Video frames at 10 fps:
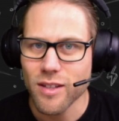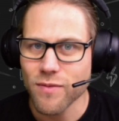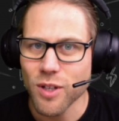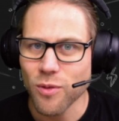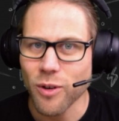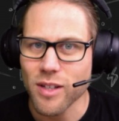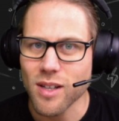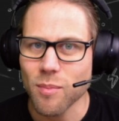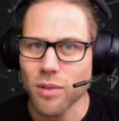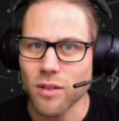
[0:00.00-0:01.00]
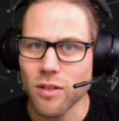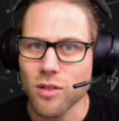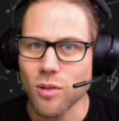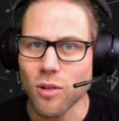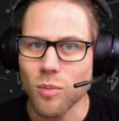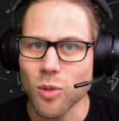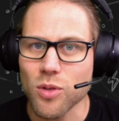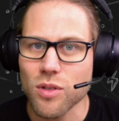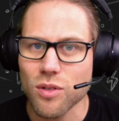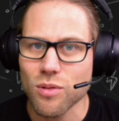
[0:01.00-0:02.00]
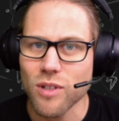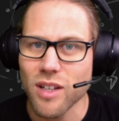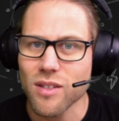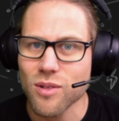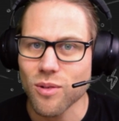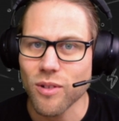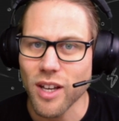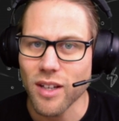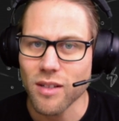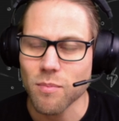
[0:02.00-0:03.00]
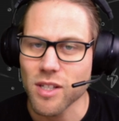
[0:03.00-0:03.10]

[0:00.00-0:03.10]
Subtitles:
This video, for example, took almost 2 days to create,